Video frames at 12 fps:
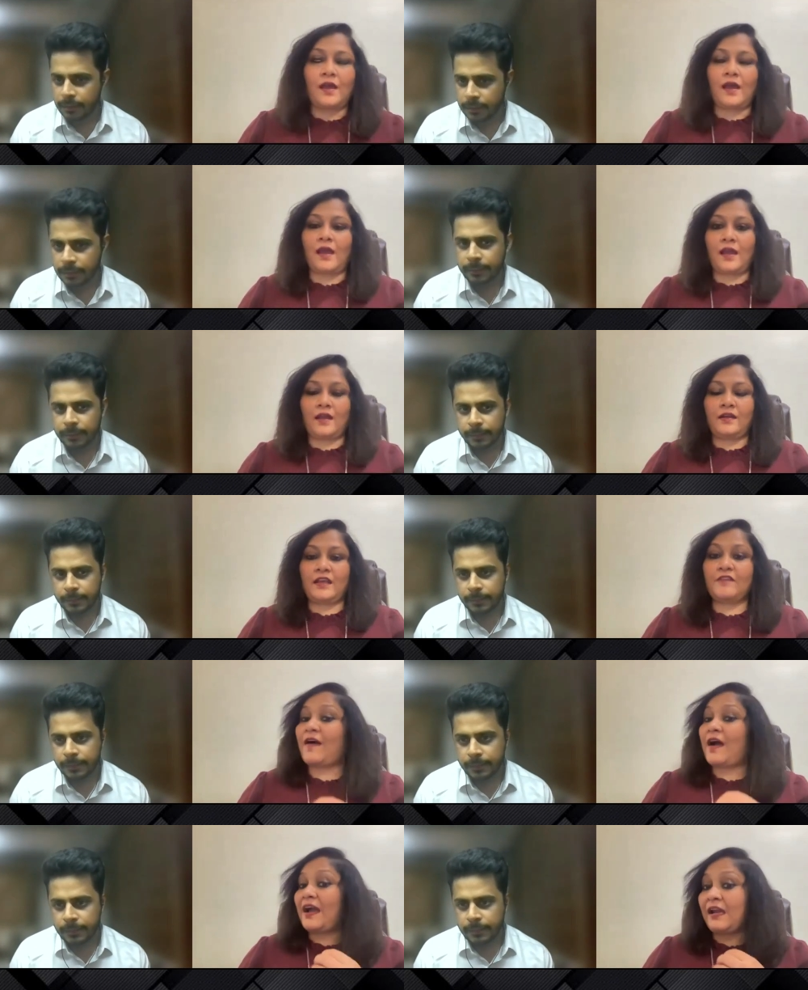Speaker 1: And if
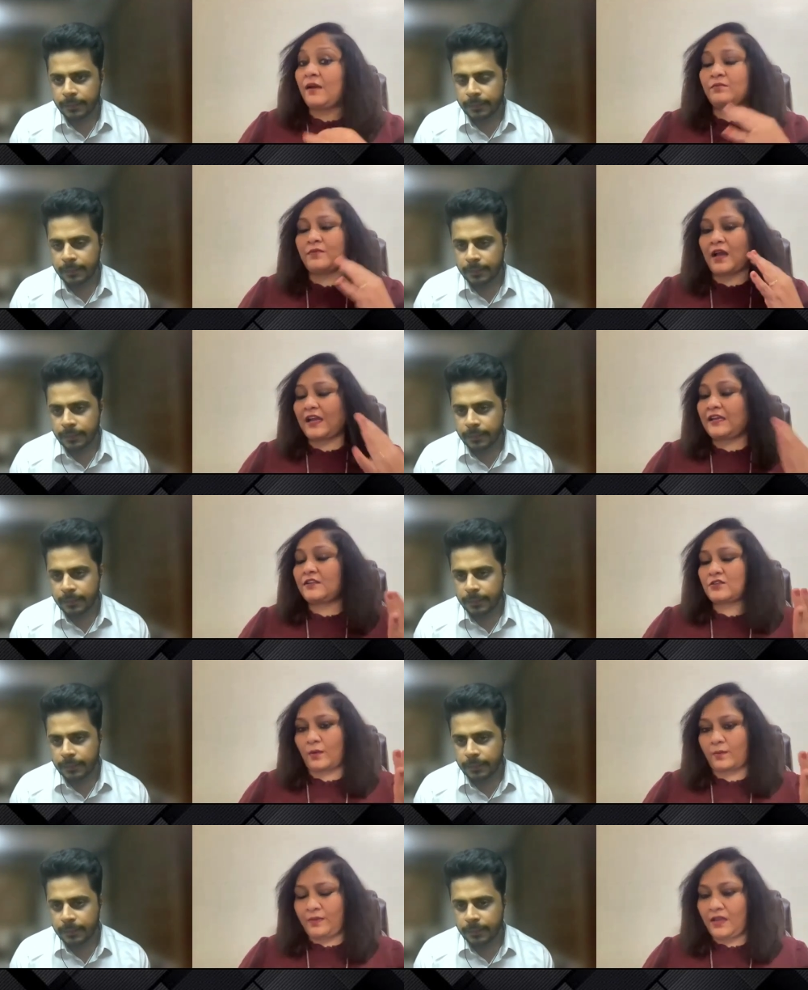I am, I
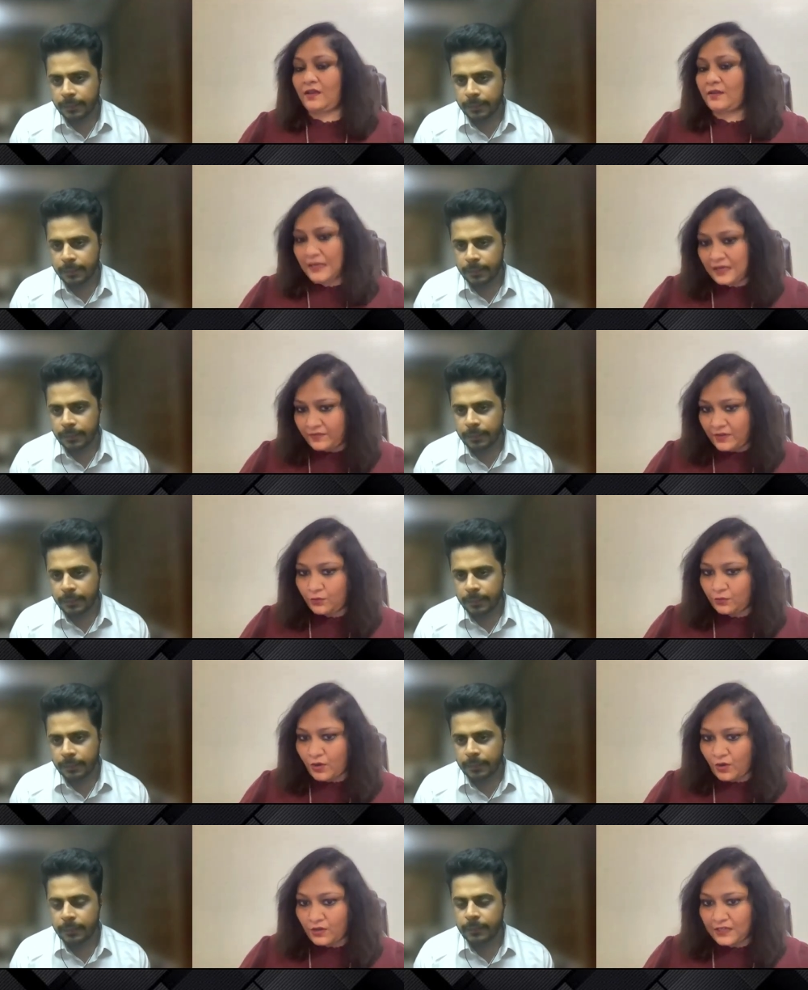stop being relevant to
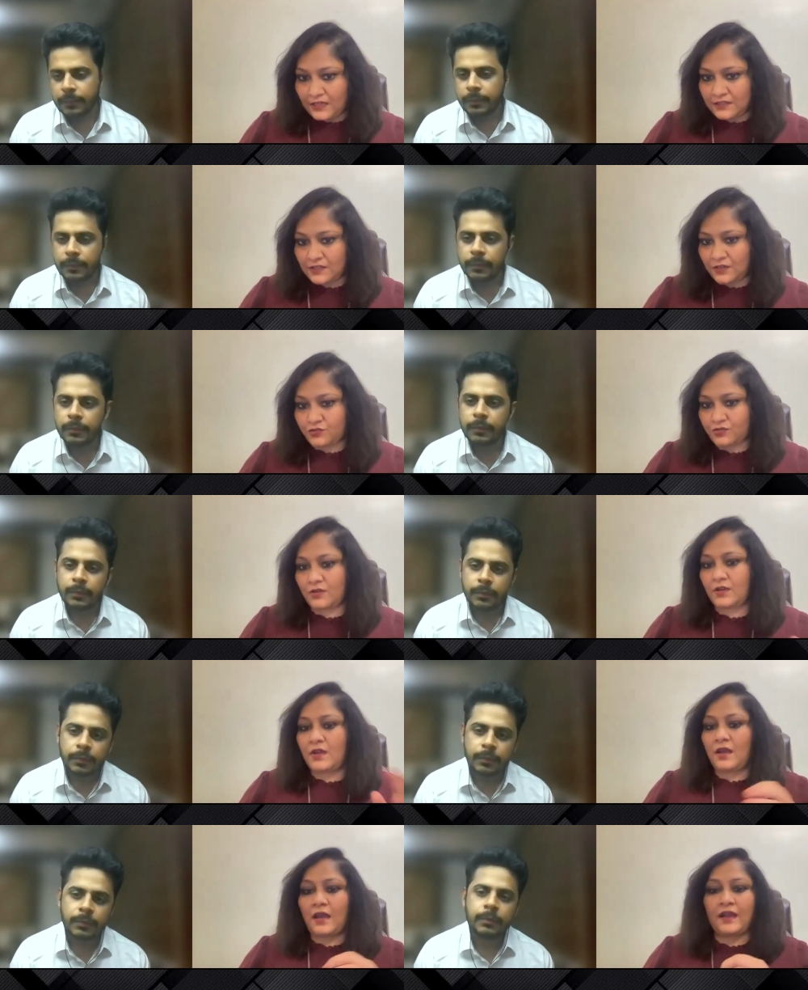the organization.
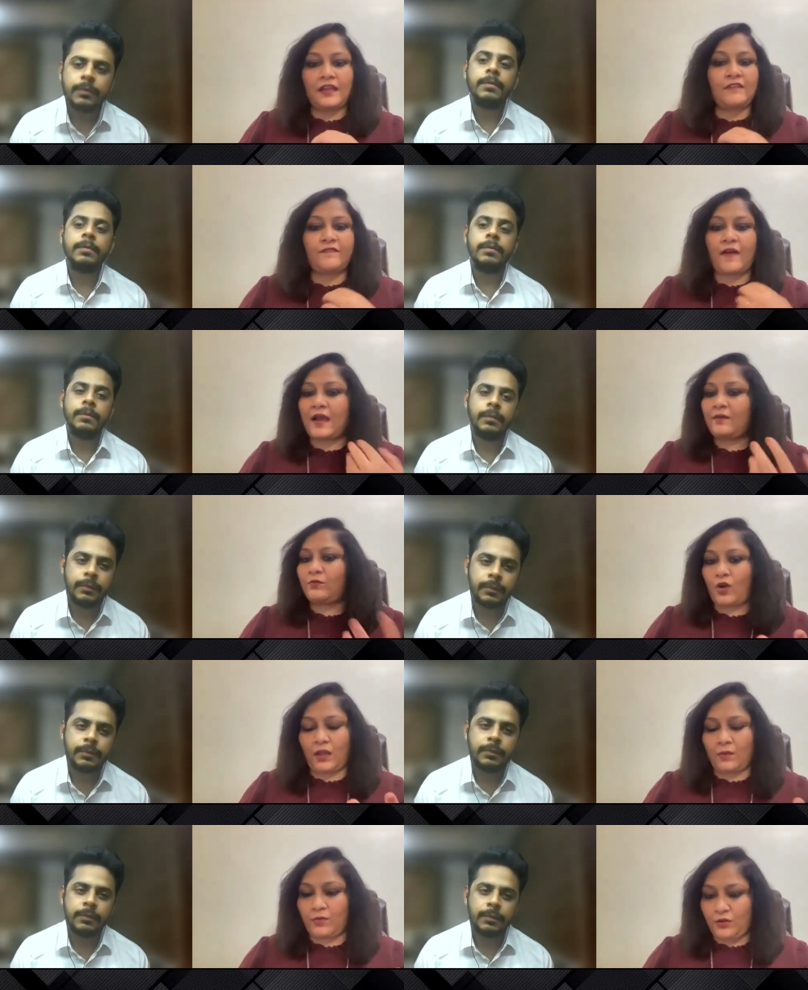And if I'm
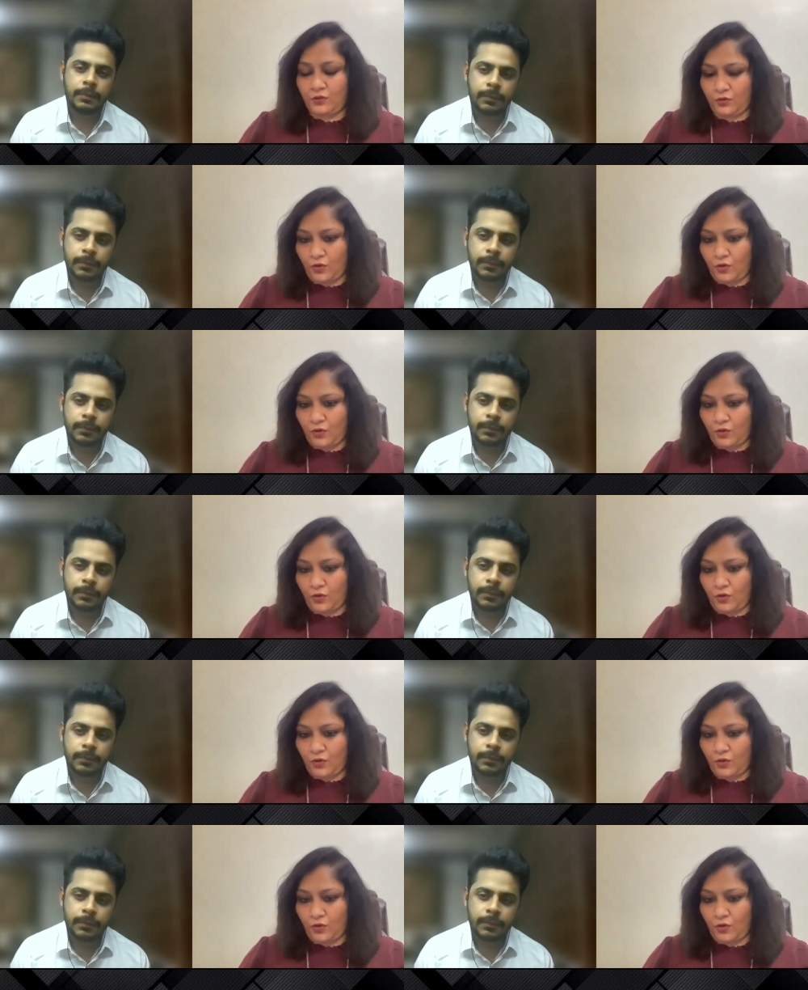not able to